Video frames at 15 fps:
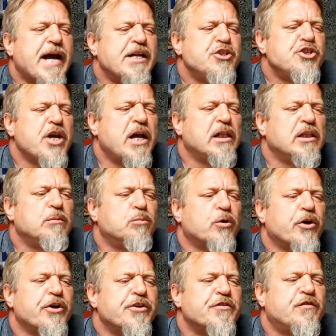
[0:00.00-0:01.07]
Chally
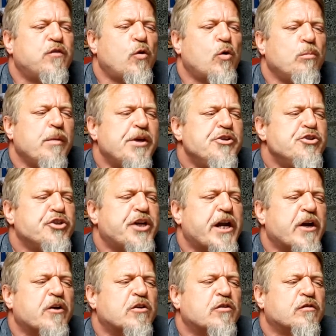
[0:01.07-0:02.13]
brings 4 major
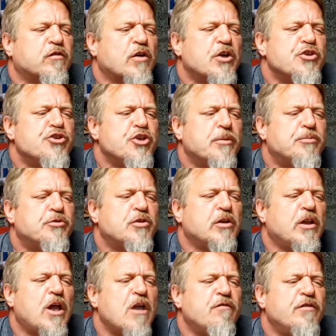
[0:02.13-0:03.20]
character friendships to
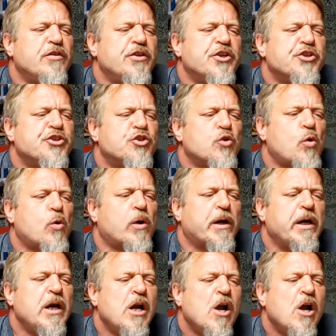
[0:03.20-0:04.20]
life in this story.